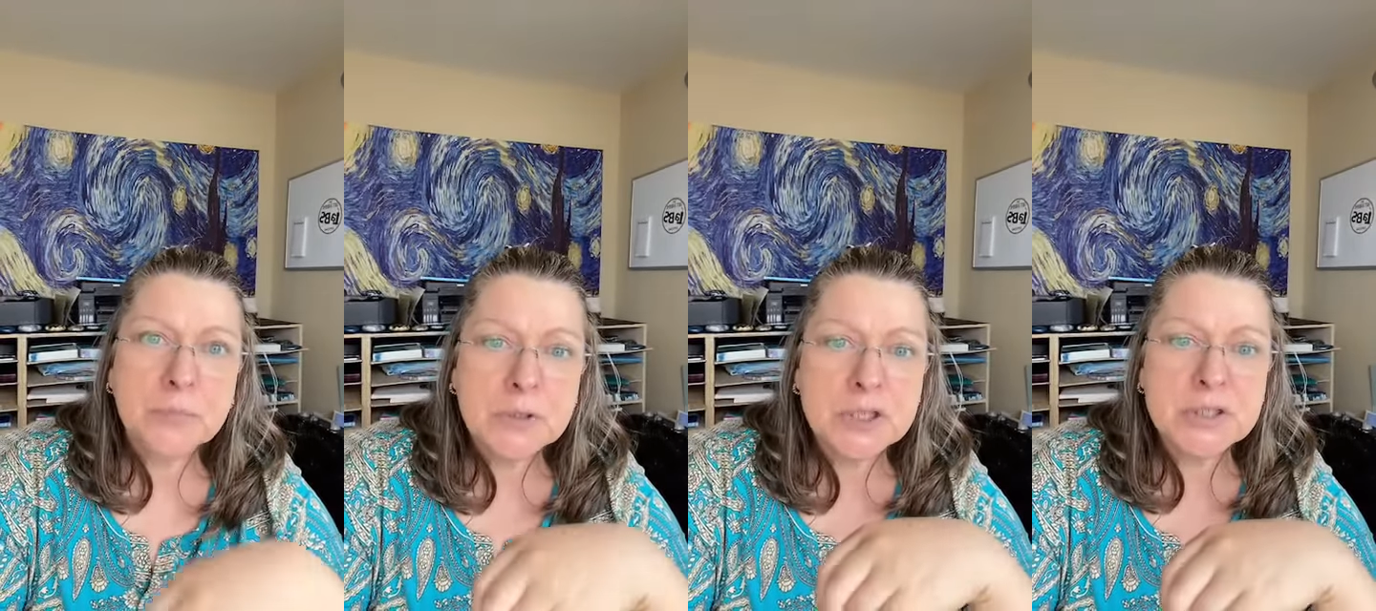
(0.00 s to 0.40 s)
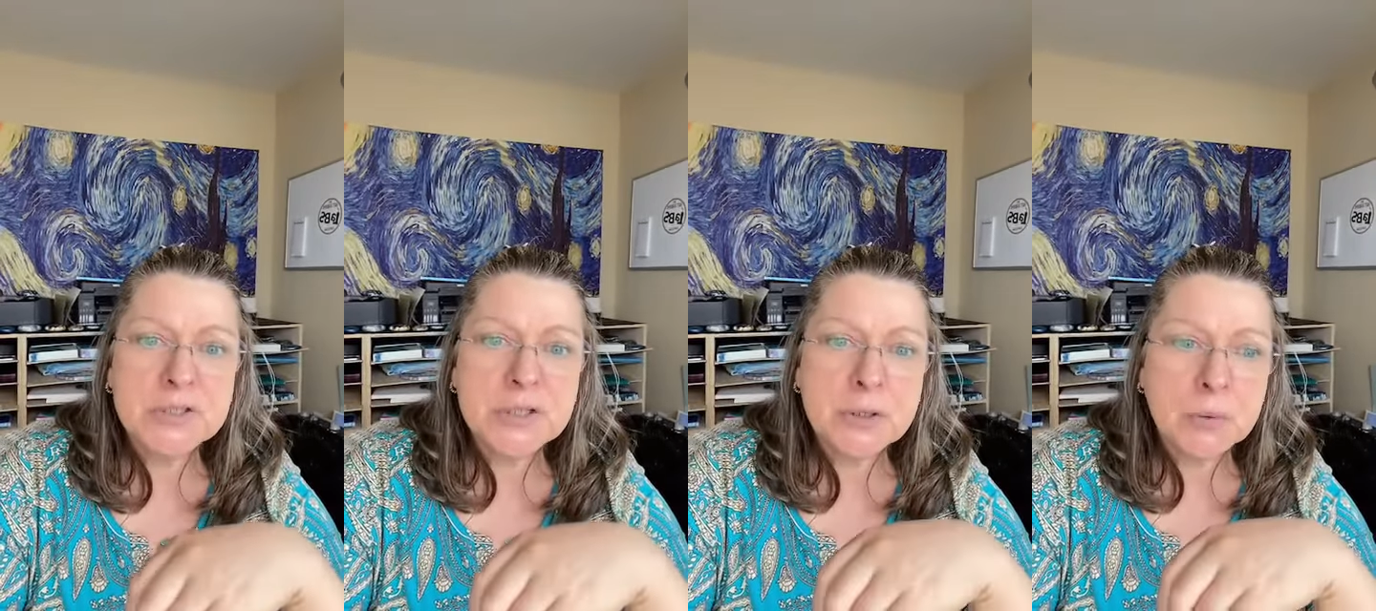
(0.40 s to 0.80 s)
just
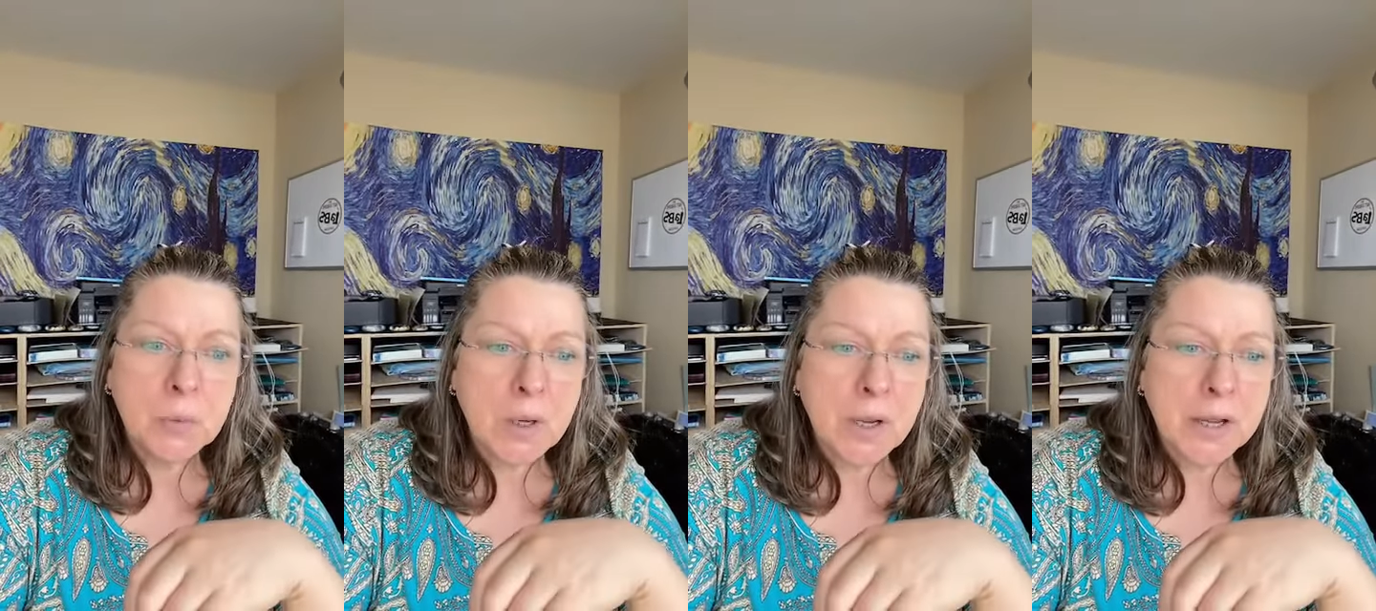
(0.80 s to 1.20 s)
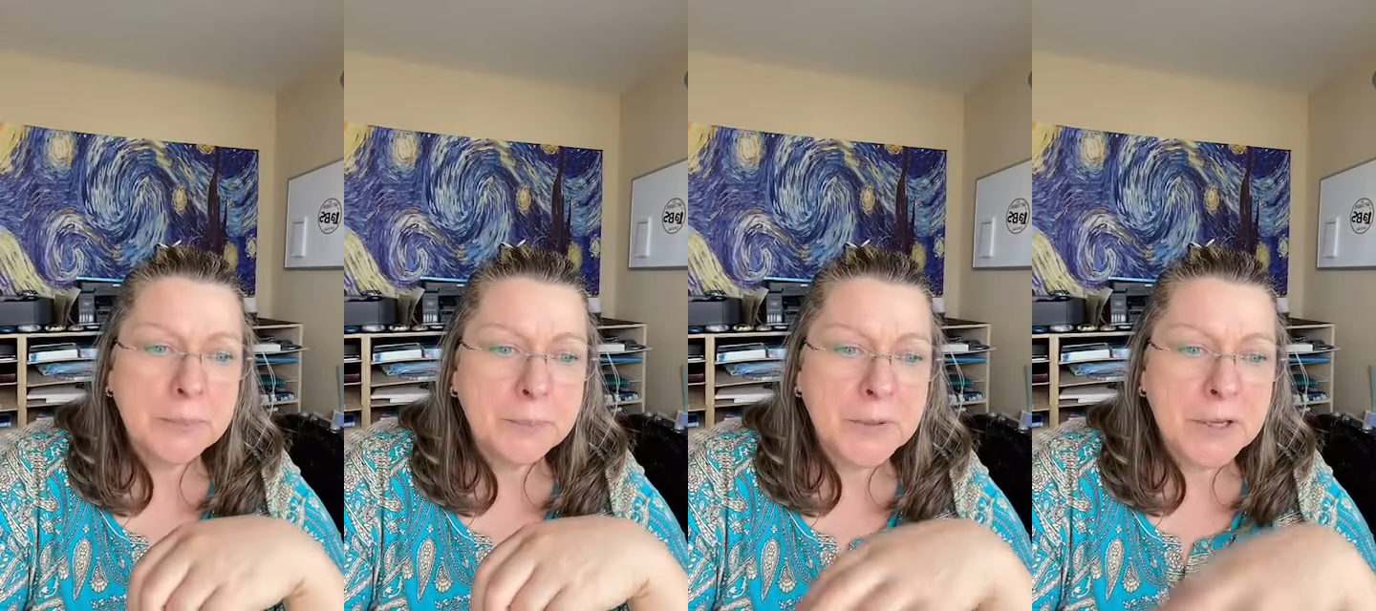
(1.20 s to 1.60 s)
so
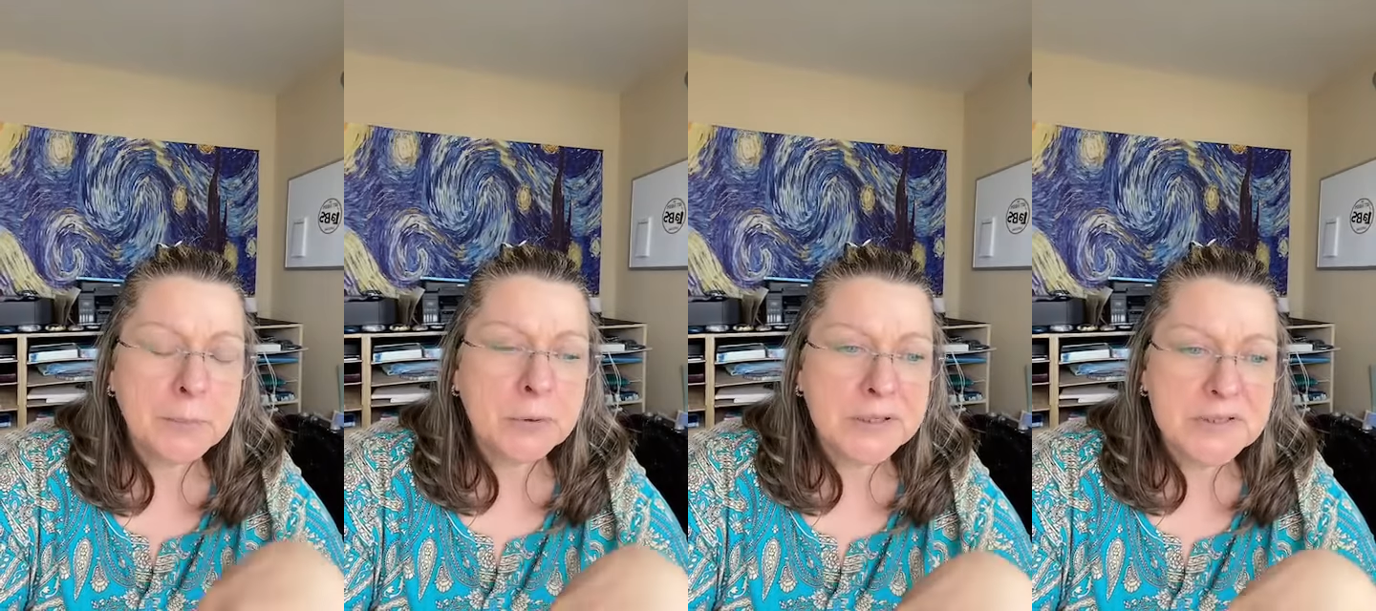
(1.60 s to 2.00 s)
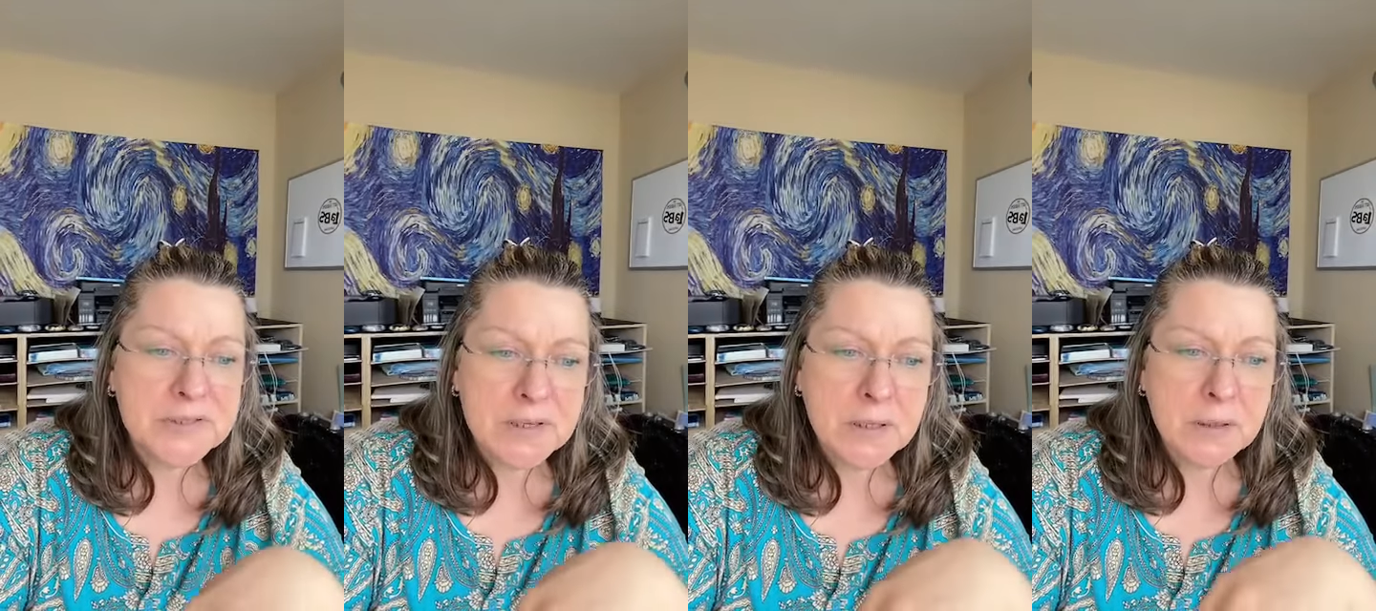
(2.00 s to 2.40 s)
people can
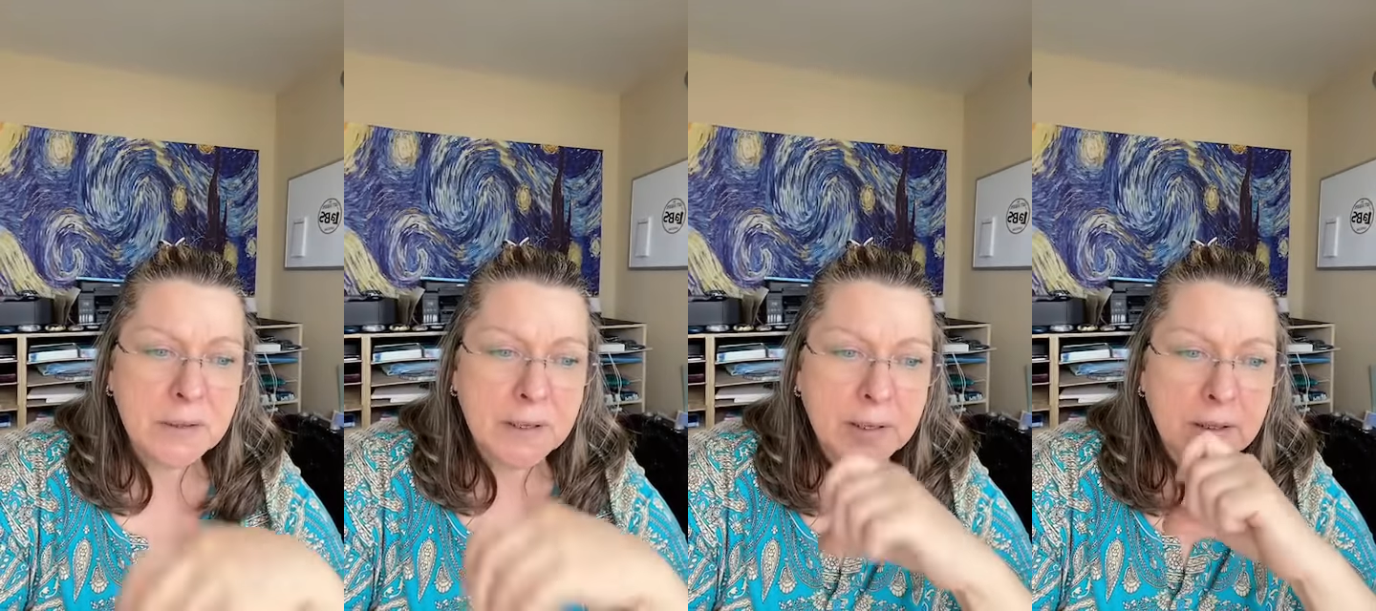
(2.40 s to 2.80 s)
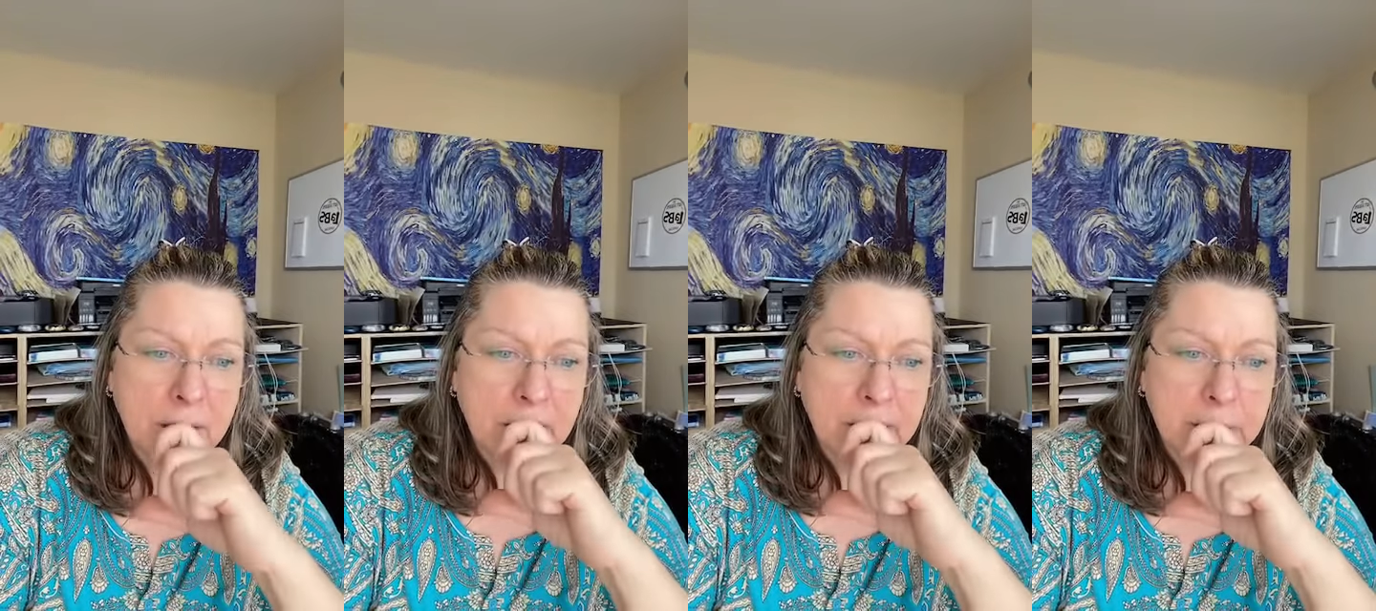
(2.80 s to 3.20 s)
see that
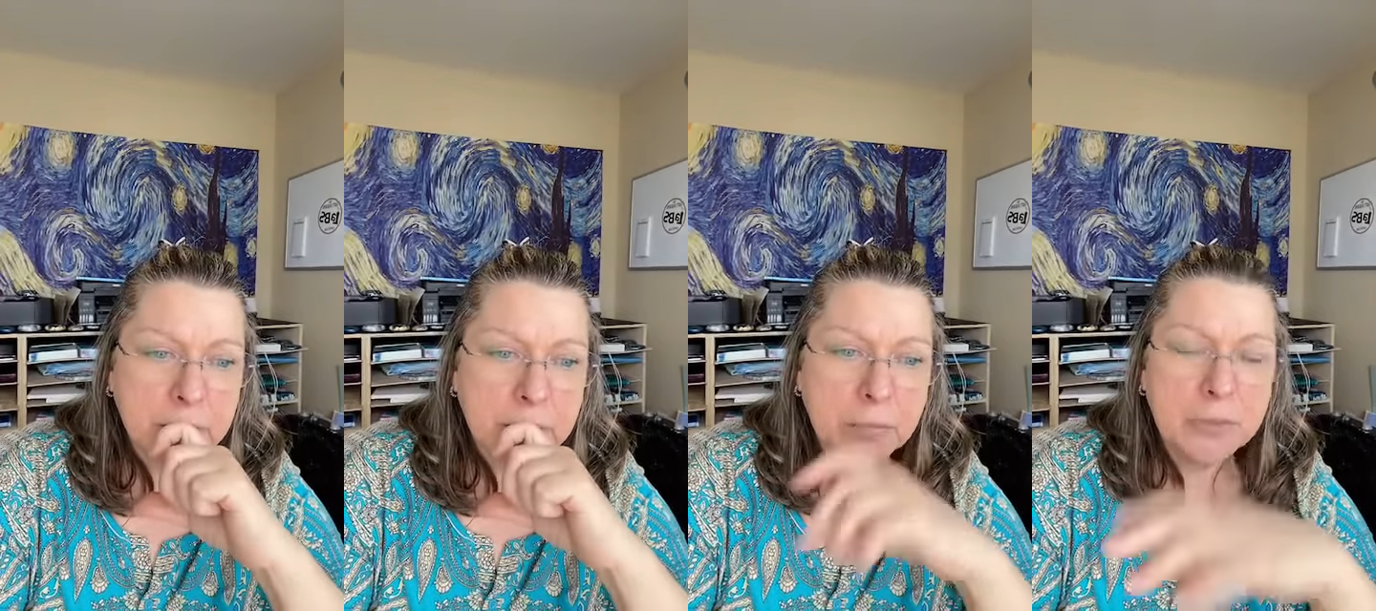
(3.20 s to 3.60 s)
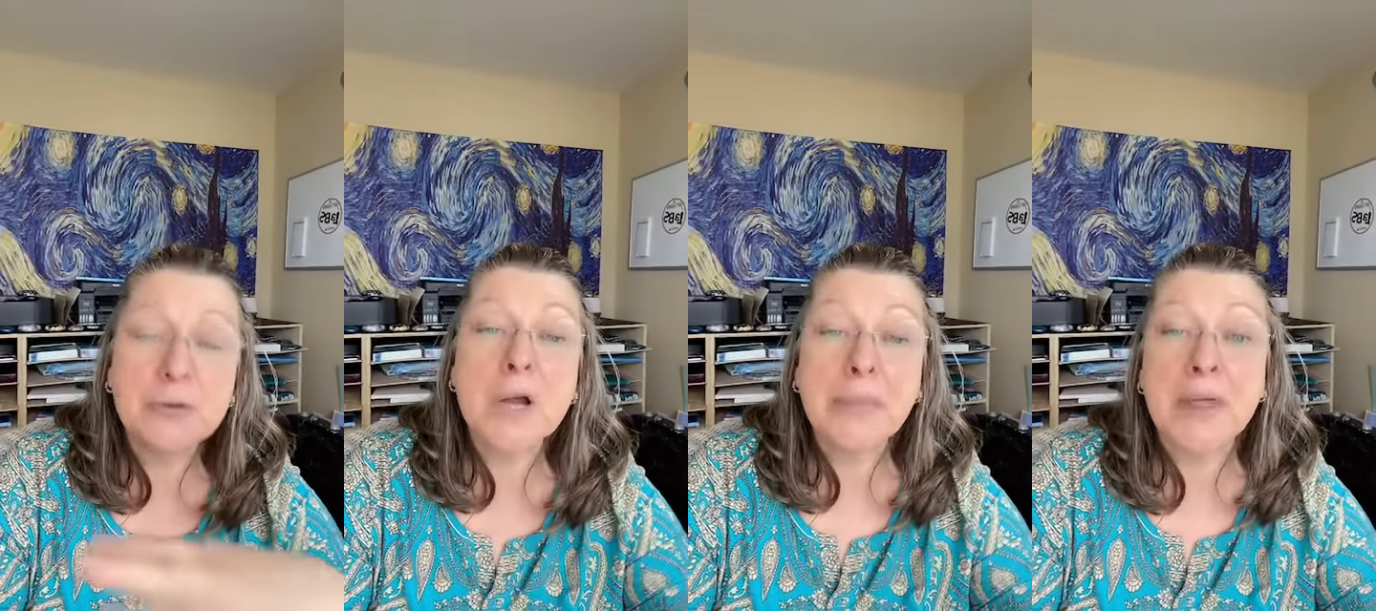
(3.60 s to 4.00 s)
they're
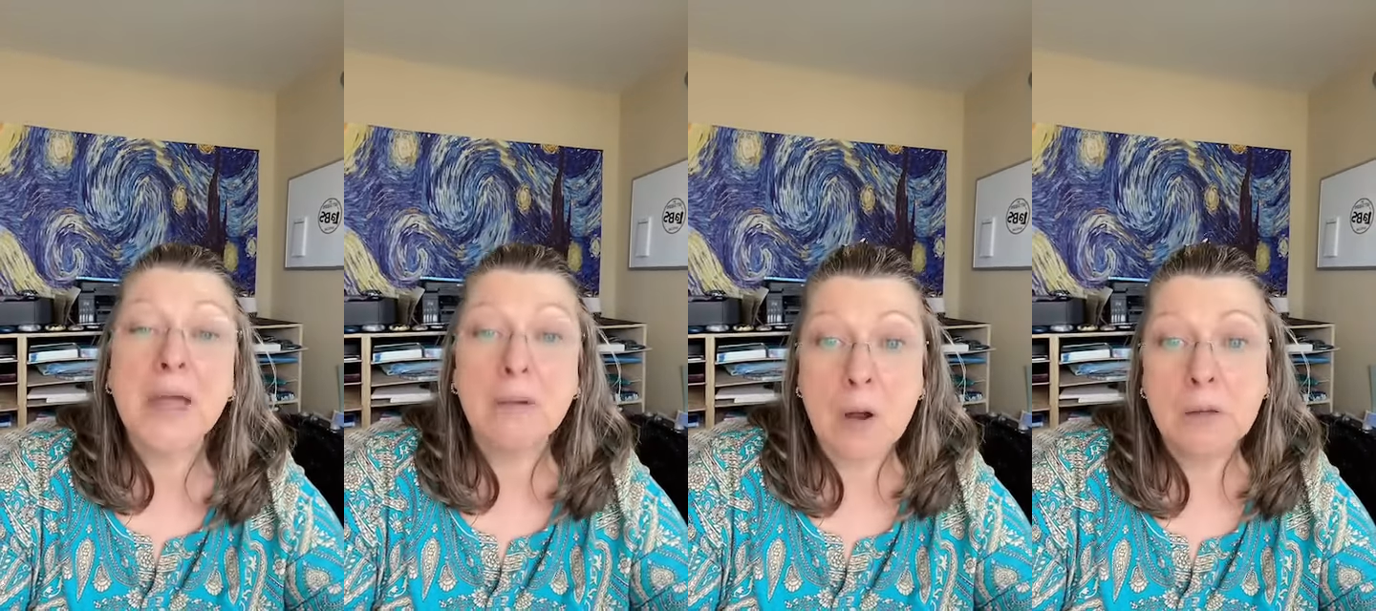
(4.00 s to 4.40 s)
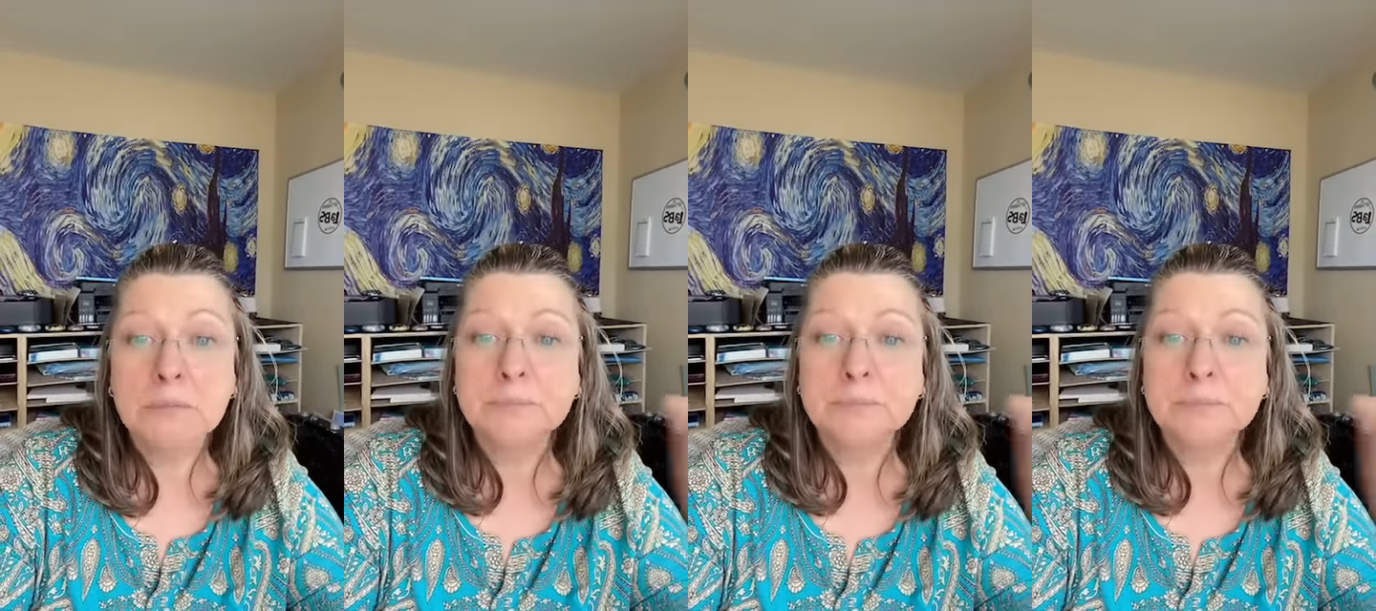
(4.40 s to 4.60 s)
not that long.